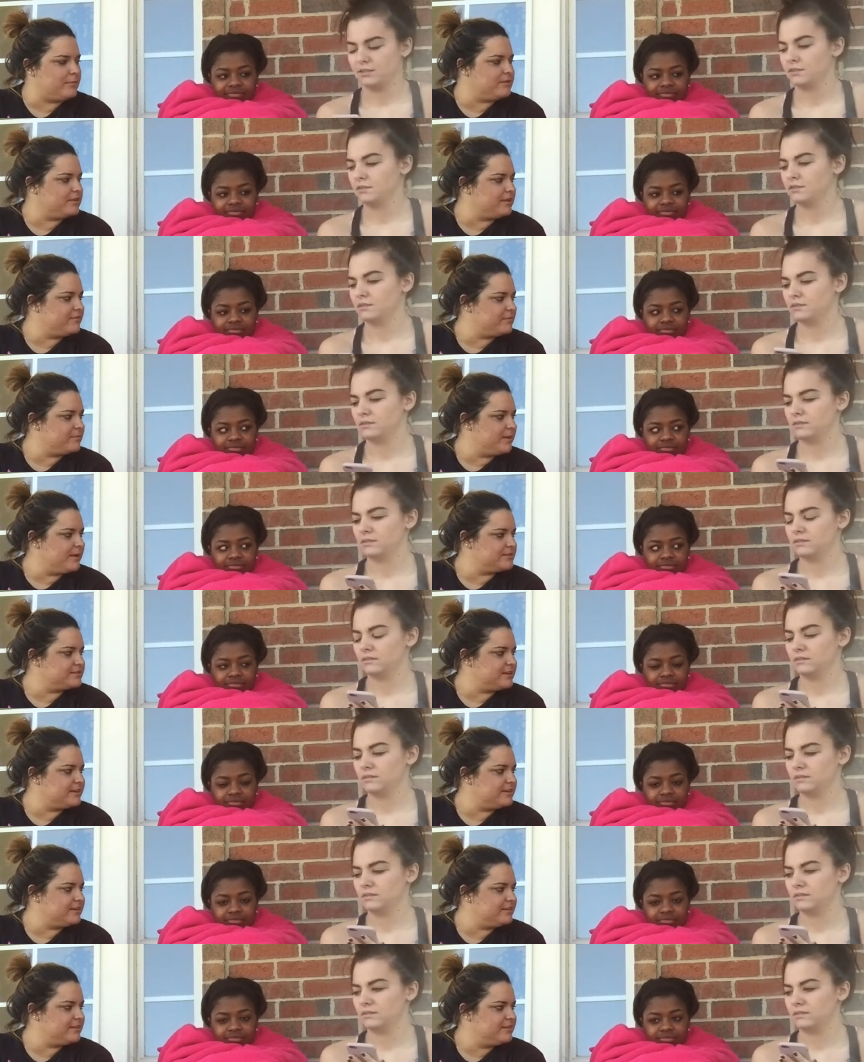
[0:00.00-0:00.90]
Speaker 1: that from last
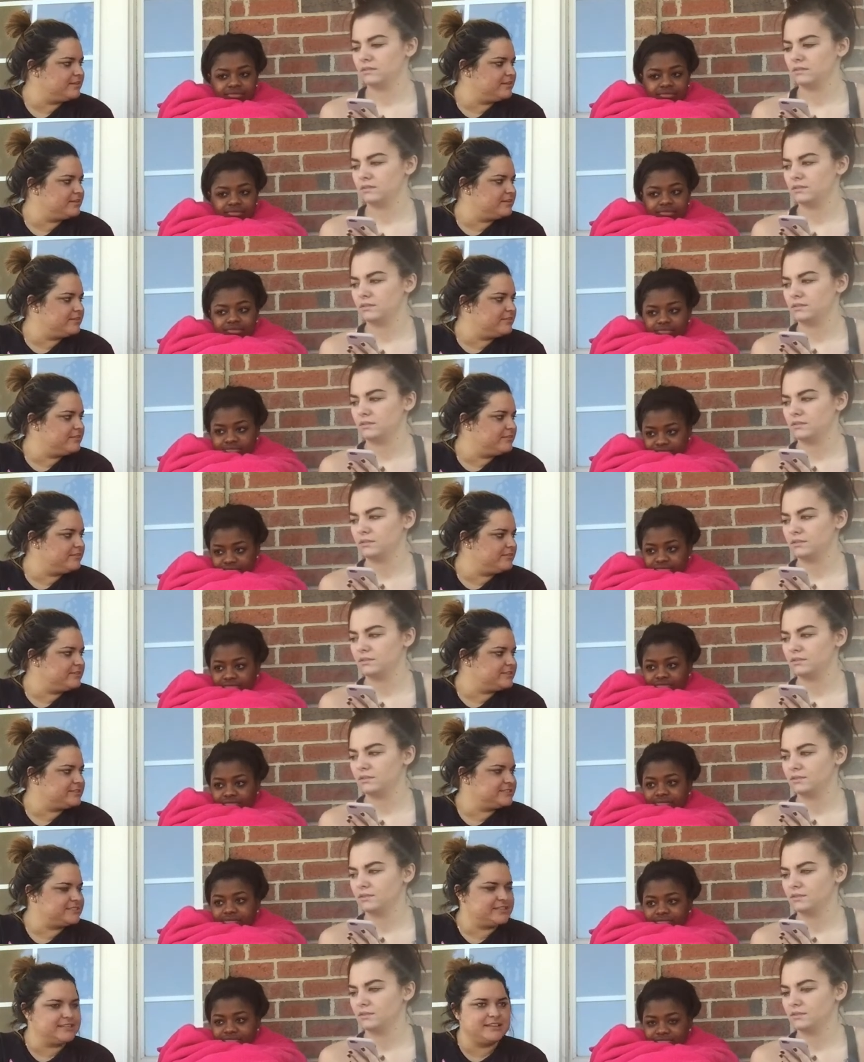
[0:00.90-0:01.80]
time? Mm-hmm.
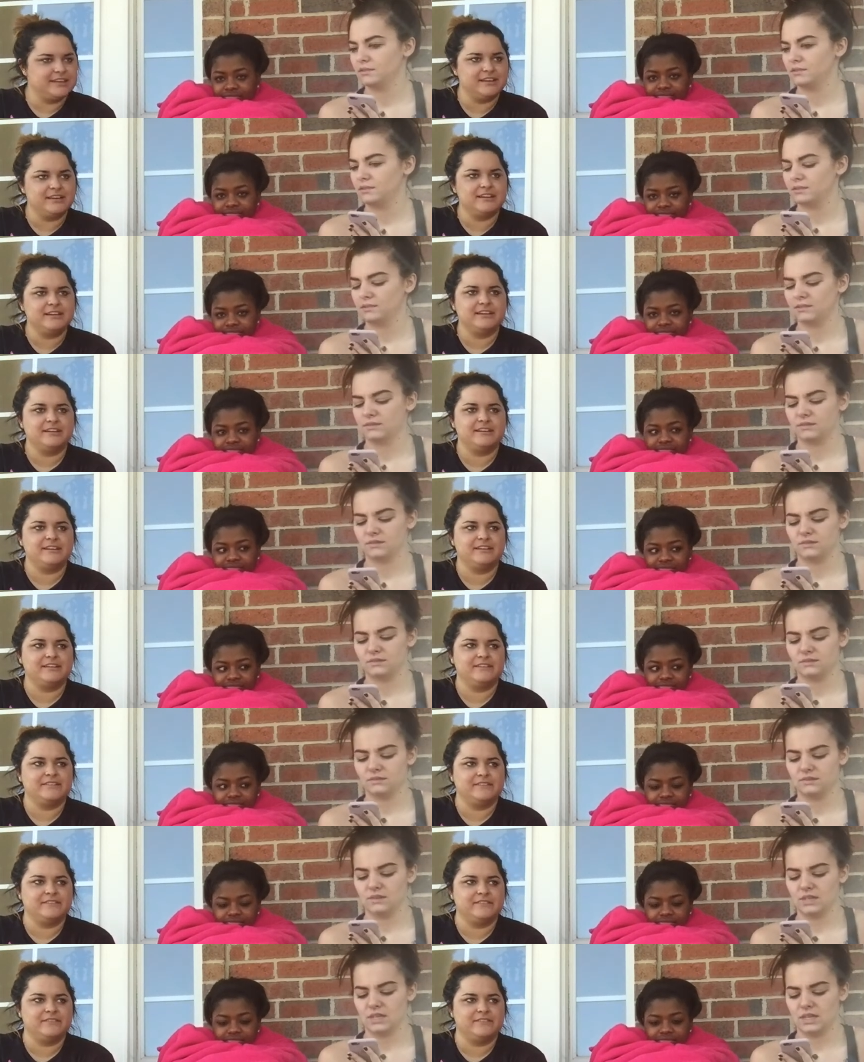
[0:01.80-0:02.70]

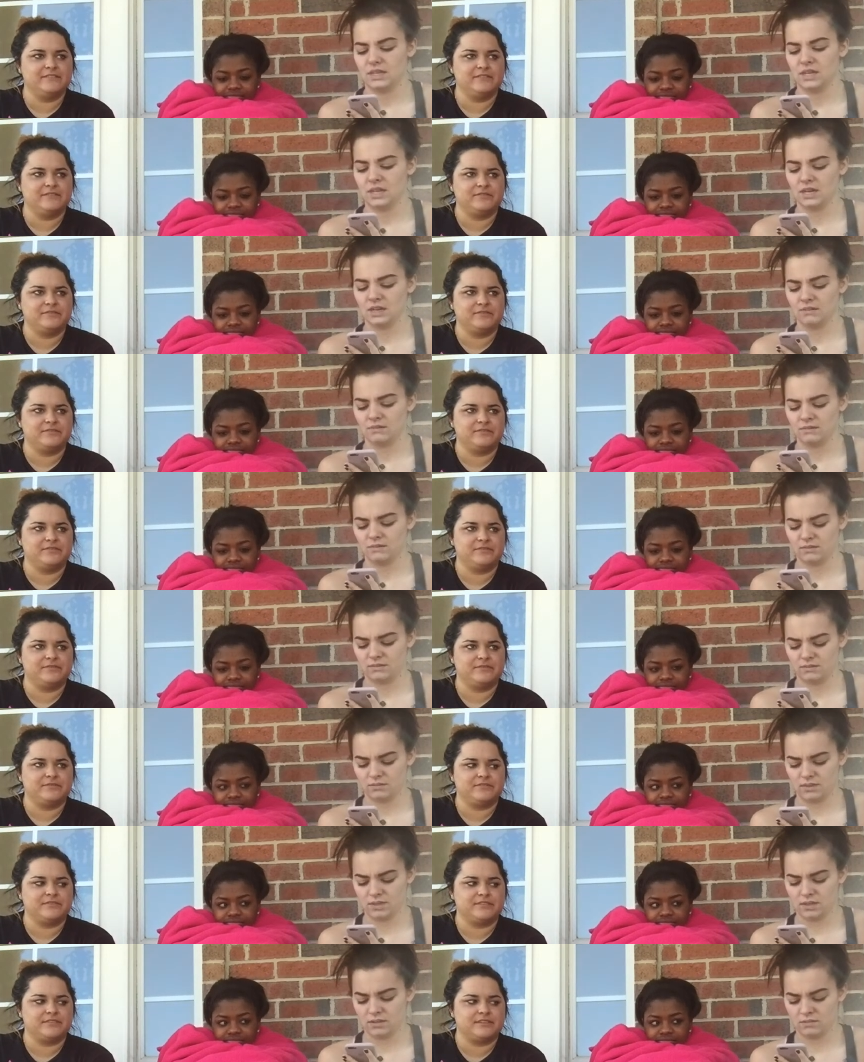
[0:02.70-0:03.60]
Speaker 2: I
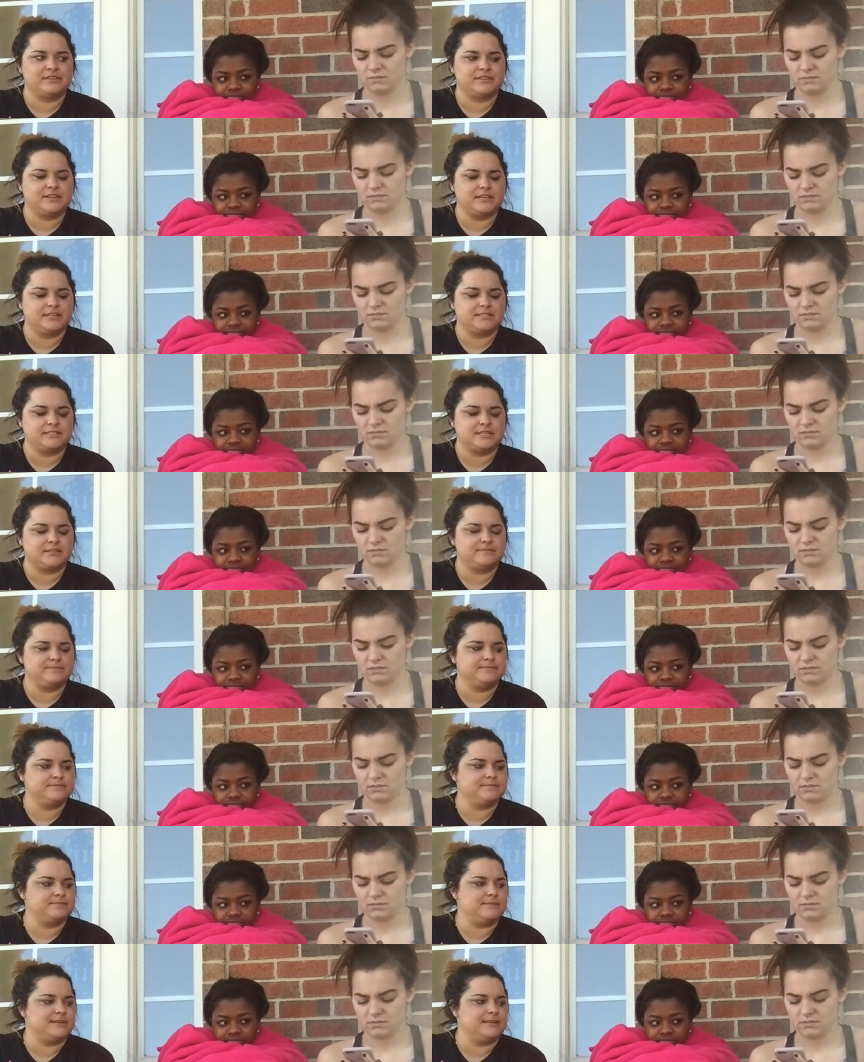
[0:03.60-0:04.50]
don't know.
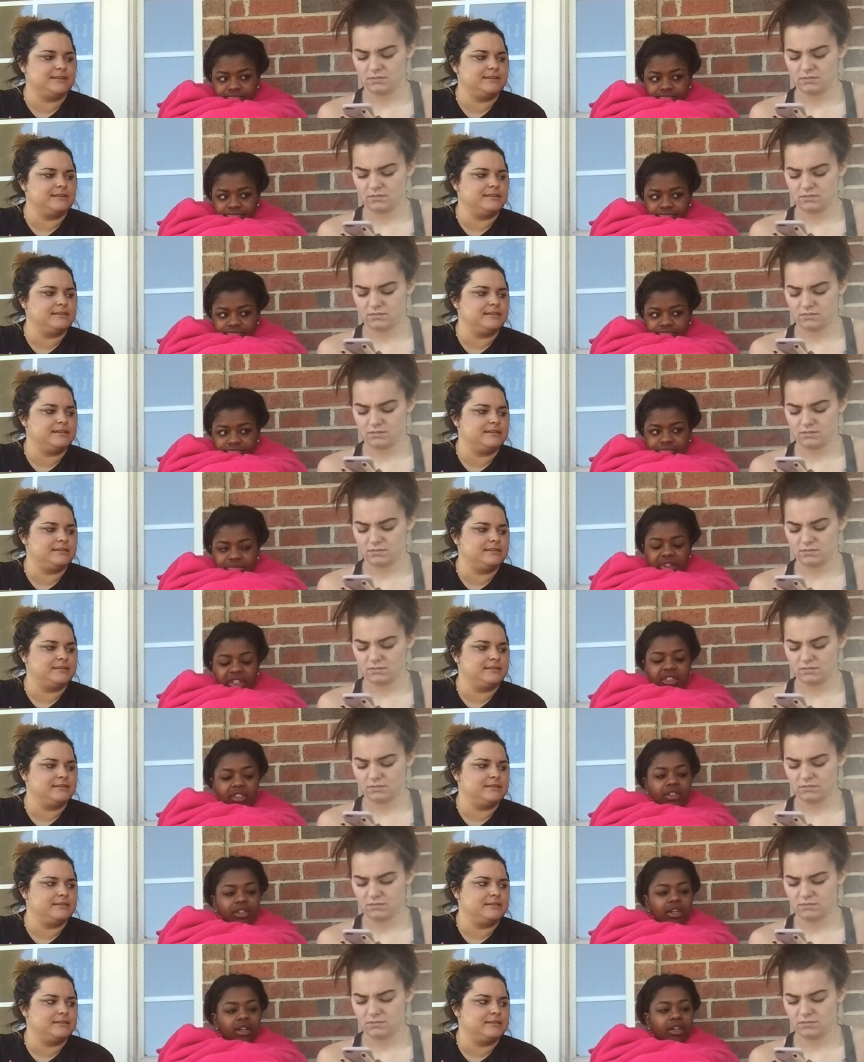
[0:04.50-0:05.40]

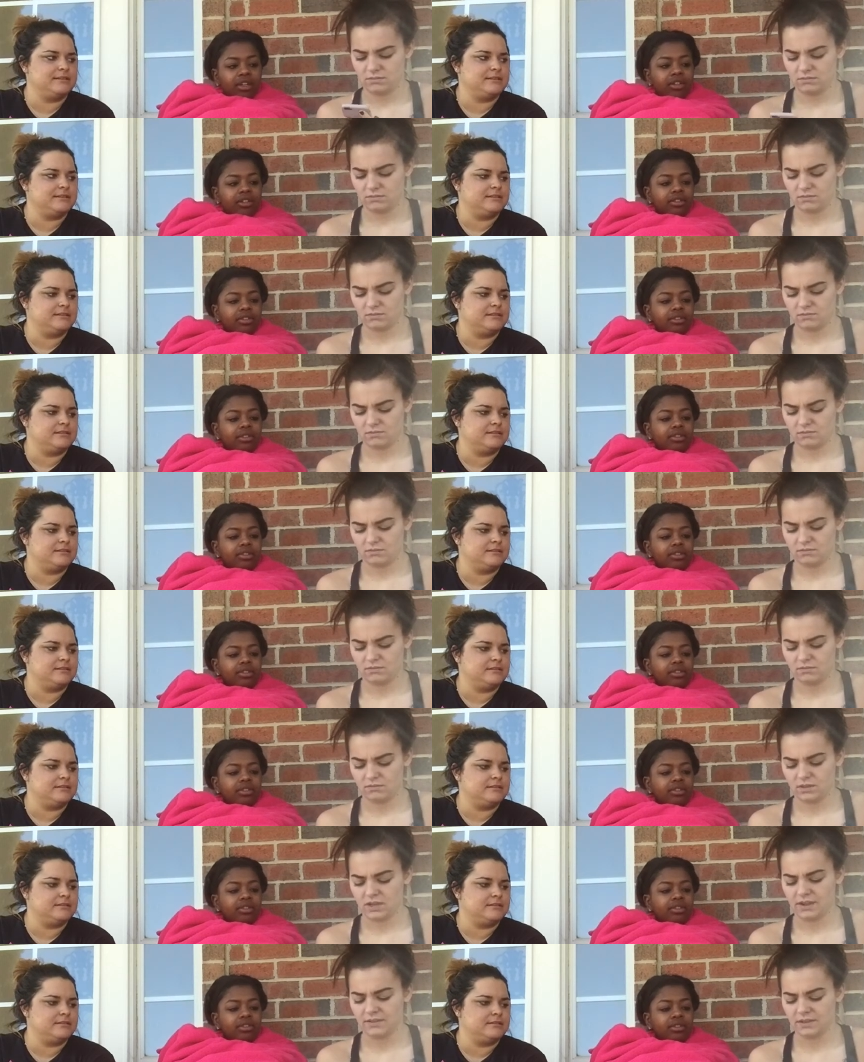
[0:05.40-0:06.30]
Press star.
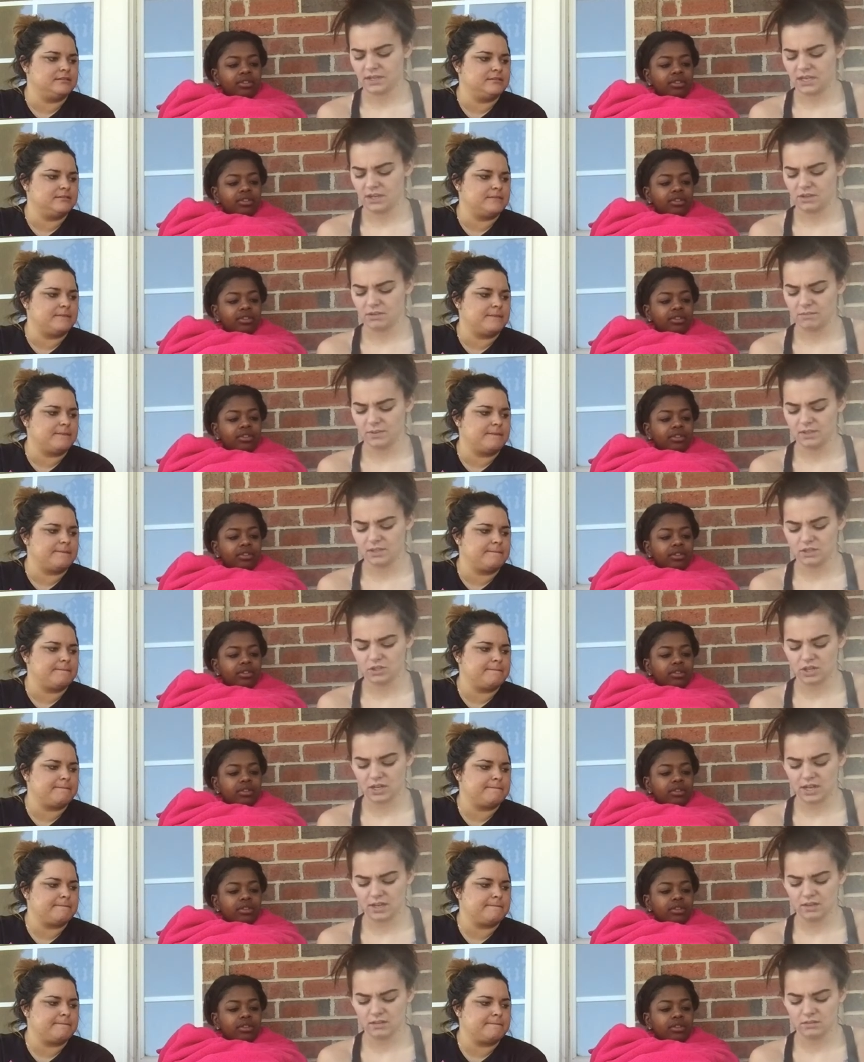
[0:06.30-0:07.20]
I have to hear the message
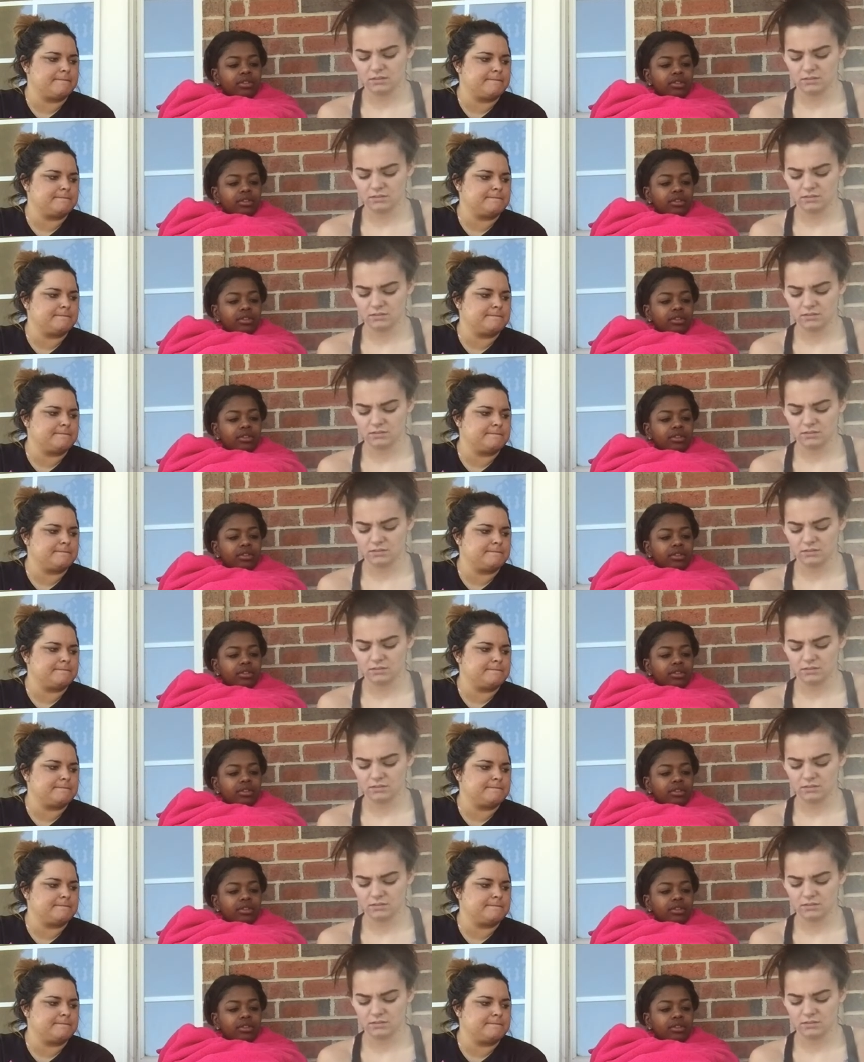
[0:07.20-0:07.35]
again.